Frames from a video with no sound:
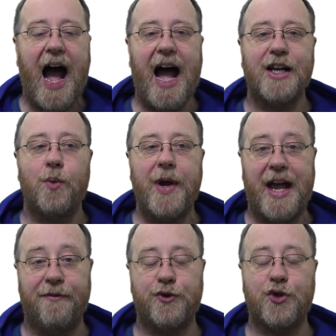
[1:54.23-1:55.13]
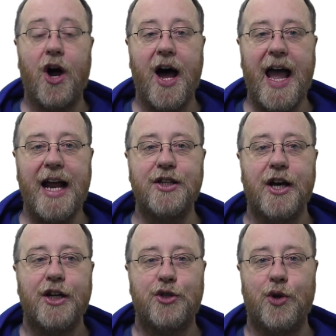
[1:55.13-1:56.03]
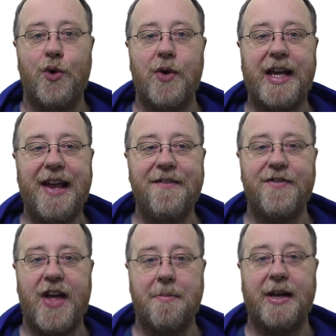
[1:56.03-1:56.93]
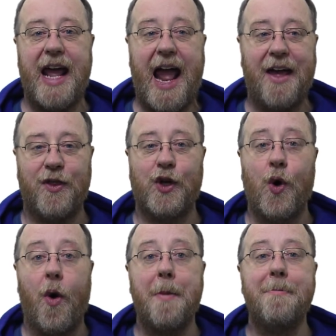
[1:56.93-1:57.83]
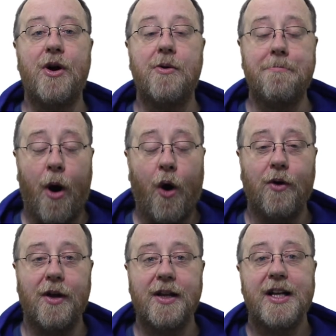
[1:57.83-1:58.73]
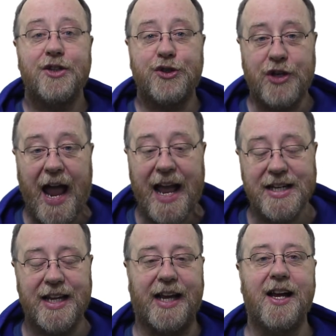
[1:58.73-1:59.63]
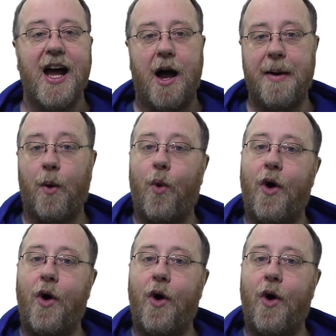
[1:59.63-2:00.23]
and we have tried to give them an ethical and moral standing about